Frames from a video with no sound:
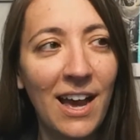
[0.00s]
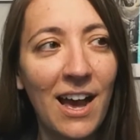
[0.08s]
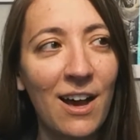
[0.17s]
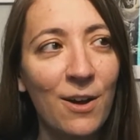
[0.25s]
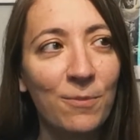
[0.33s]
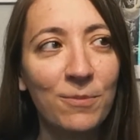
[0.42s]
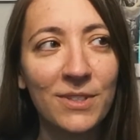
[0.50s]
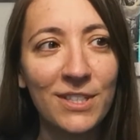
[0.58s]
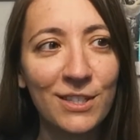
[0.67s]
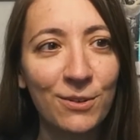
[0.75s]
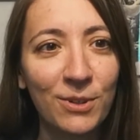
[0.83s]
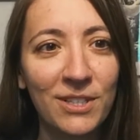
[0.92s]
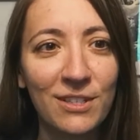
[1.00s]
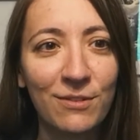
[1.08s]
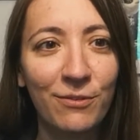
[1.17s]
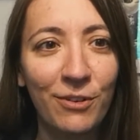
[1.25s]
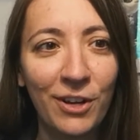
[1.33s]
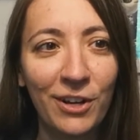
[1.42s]
So it's
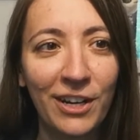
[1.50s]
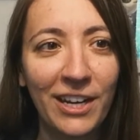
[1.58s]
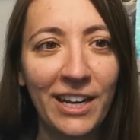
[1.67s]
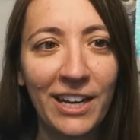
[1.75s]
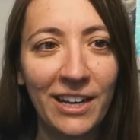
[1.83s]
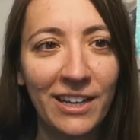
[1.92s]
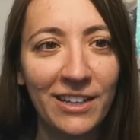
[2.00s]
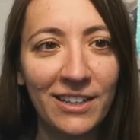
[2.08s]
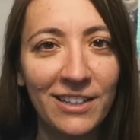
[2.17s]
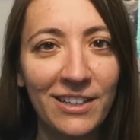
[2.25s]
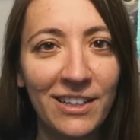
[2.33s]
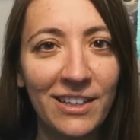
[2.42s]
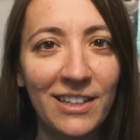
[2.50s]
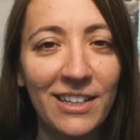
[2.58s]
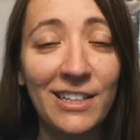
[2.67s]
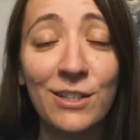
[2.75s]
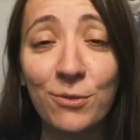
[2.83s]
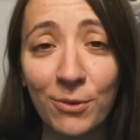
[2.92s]
really
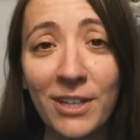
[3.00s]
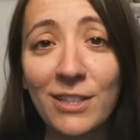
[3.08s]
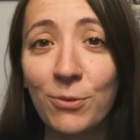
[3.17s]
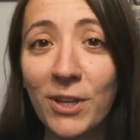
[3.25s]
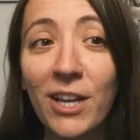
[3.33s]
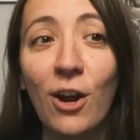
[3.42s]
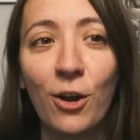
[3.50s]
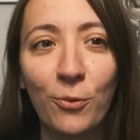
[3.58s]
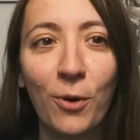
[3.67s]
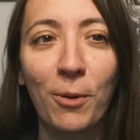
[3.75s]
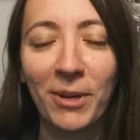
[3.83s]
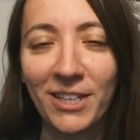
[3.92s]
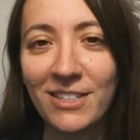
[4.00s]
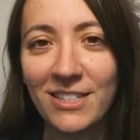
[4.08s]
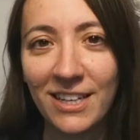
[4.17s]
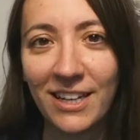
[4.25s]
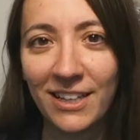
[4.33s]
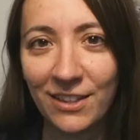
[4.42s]
heartwarming to
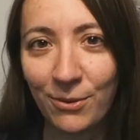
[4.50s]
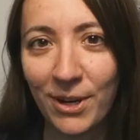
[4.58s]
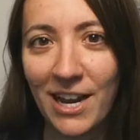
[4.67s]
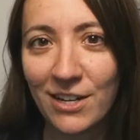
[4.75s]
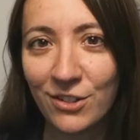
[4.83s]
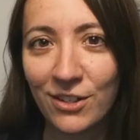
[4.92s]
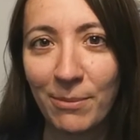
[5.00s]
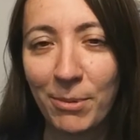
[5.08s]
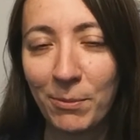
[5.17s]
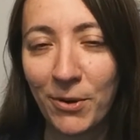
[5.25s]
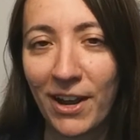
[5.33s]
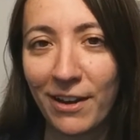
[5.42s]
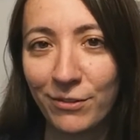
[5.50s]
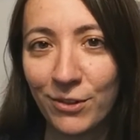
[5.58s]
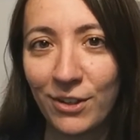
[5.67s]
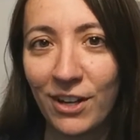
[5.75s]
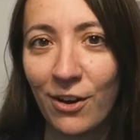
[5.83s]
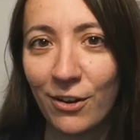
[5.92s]
see the reaction that people have to
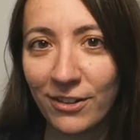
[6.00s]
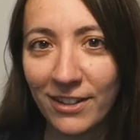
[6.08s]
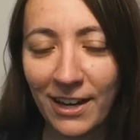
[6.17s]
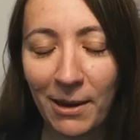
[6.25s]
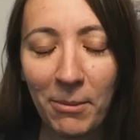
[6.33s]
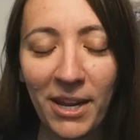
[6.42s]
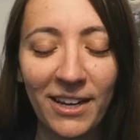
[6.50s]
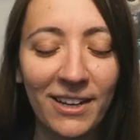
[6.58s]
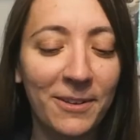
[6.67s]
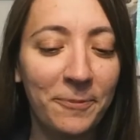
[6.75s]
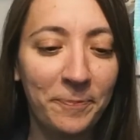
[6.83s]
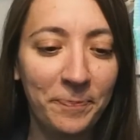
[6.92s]
the art that I make.